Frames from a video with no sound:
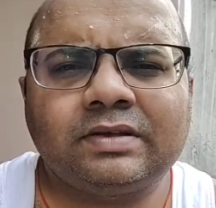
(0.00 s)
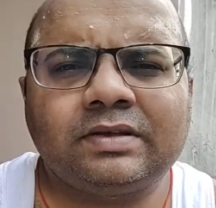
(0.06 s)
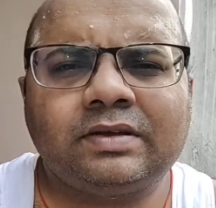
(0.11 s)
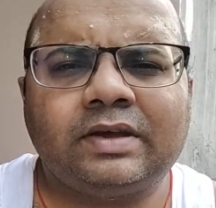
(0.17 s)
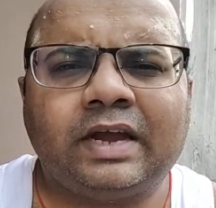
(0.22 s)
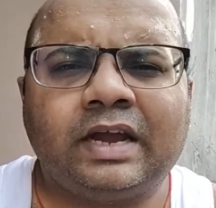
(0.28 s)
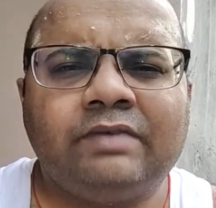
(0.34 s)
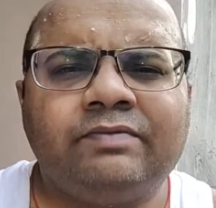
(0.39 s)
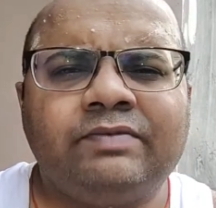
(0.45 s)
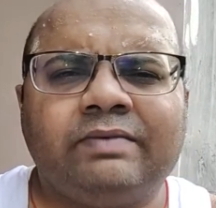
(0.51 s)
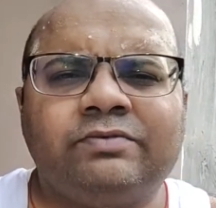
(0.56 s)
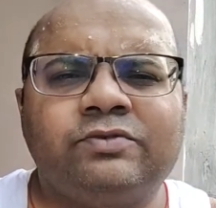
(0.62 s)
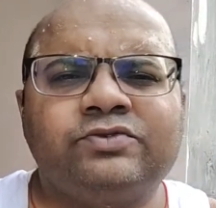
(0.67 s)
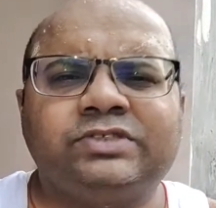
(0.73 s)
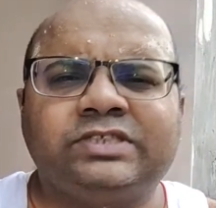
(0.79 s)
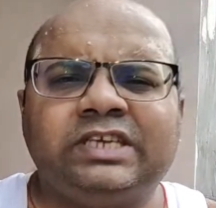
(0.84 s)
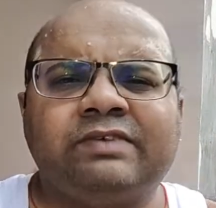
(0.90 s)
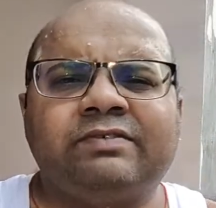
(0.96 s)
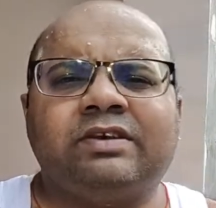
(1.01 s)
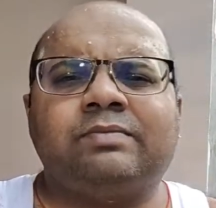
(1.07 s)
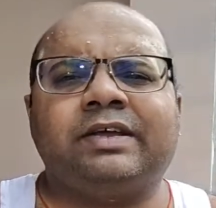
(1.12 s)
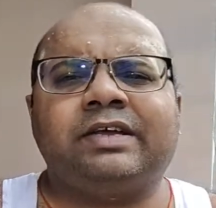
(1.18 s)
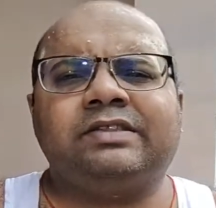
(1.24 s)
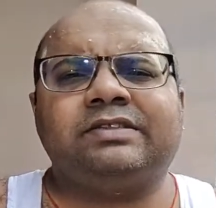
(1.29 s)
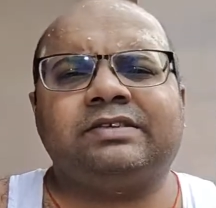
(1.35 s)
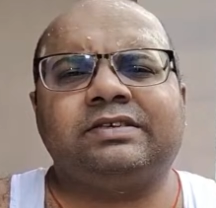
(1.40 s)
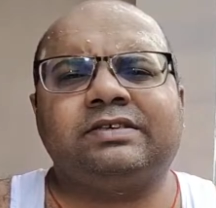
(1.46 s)
and we have to see our
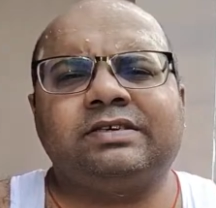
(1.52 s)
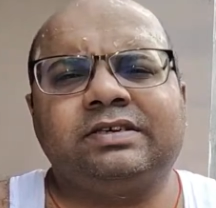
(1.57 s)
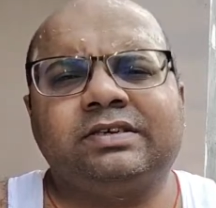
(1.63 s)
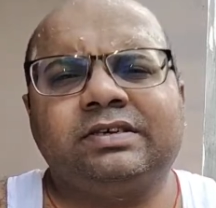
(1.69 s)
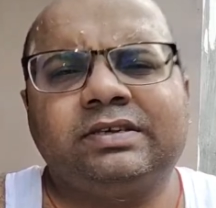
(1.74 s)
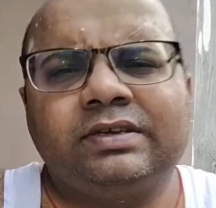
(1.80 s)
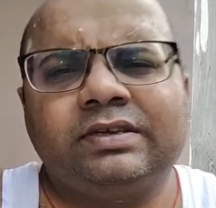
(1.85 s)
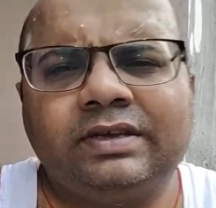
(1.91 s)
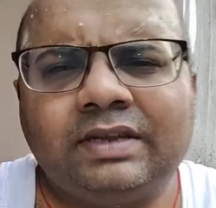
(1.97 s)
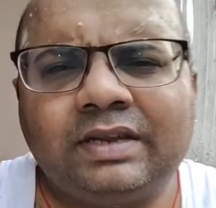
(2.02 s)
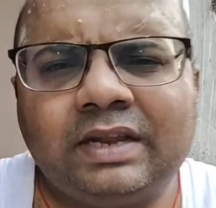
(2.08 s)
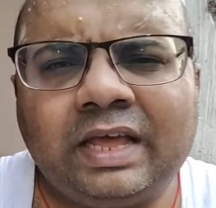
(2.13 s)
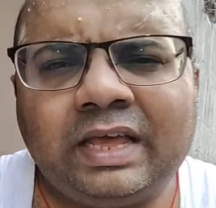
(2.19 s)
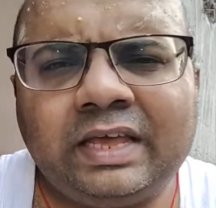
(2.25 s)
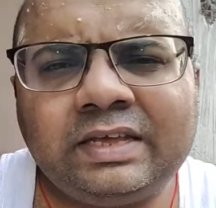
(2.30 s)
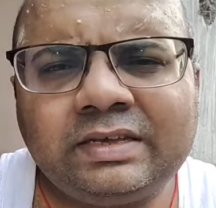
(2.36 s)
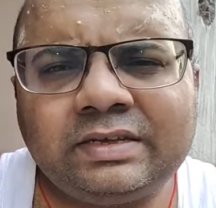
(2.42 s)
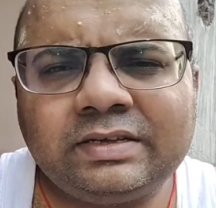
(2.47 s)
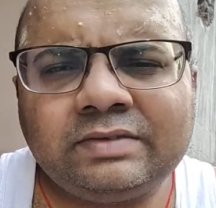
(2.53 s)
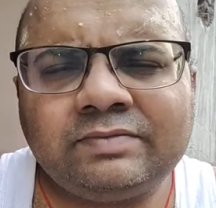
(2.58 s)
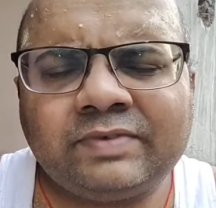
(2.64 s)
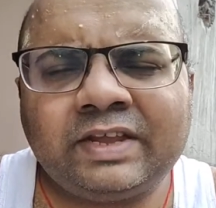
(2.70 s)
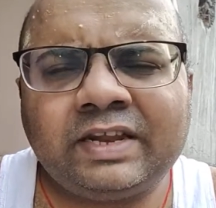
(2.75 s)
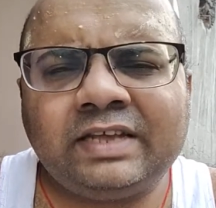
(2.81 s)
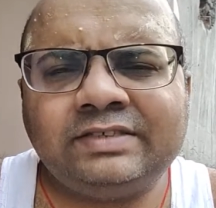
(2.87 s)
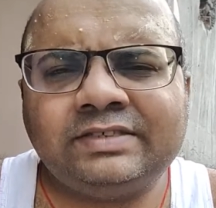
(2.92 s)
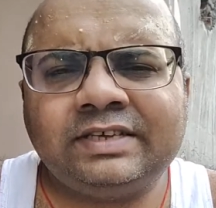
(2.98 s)
breath. Like when
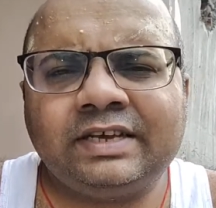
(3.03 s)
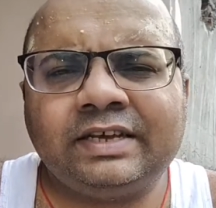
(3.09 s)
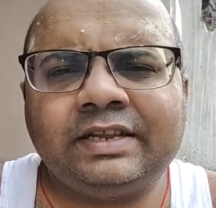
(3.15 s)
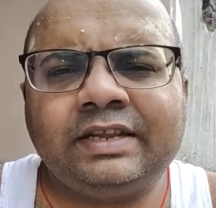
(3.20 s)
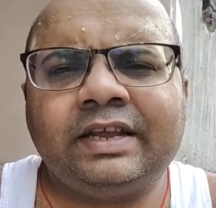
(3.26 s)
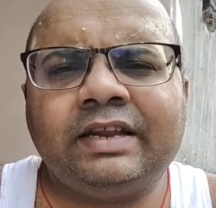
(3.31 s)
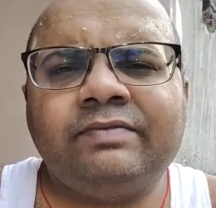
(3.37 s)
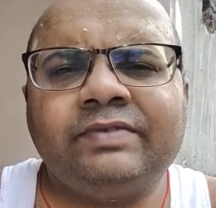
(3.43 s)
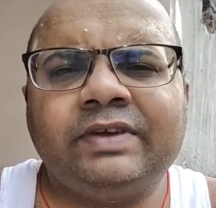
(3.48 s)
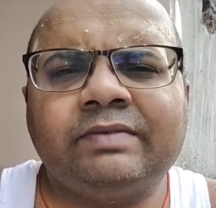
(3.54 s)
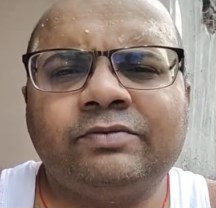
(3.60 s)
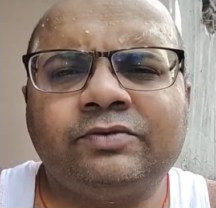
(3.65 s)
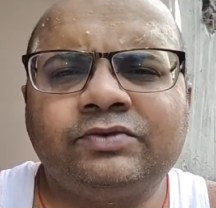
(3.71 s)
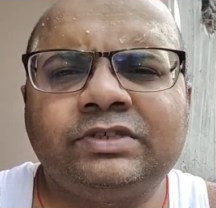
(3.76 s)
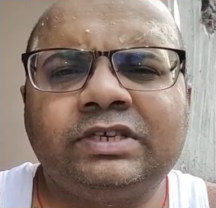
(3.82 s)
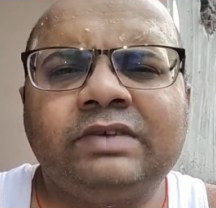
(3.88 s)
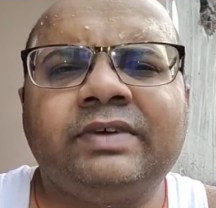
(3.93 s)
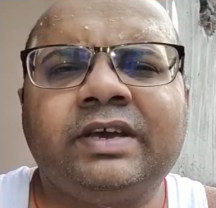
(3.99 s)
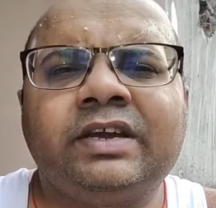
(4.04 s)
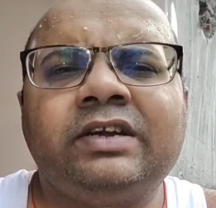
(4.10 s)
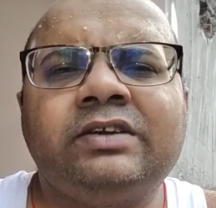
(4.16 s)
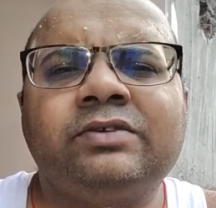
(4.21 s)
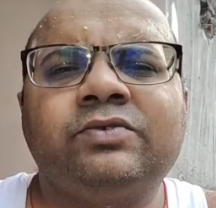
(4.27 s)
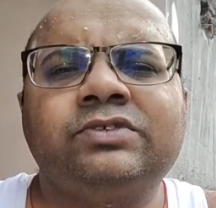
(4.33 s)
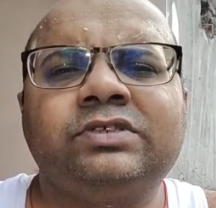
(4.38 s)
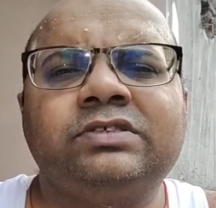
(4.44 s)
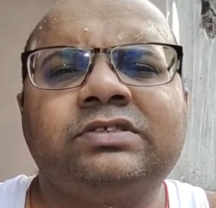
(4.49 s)
I say inhale, we have to see when it
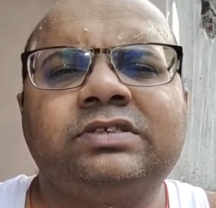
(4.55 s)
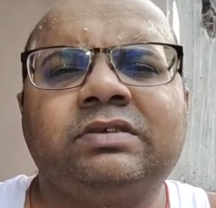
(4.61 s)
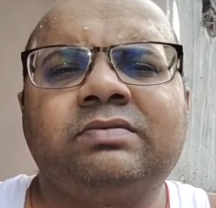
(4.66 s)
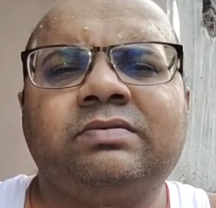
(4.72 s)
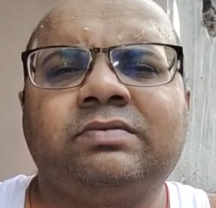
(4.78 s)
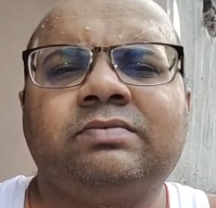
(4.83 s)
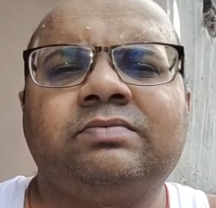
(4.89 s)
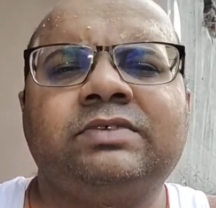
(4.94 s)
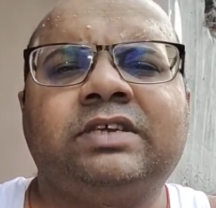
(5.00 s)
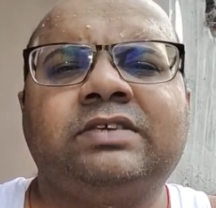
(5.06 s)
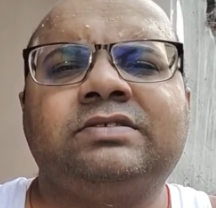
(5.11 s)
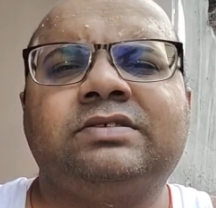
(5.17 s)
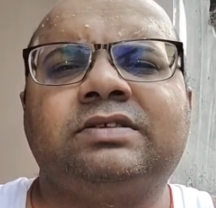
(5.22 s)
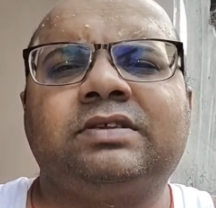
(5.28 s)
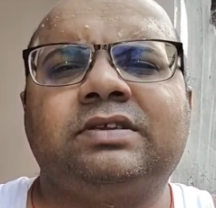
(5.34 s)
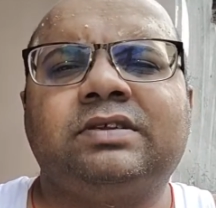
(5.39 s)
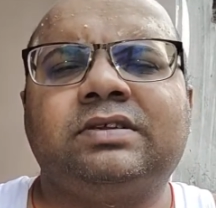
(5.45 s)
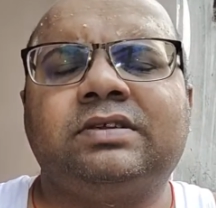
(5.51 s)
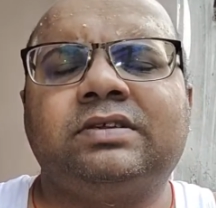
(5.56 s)
goes in. Just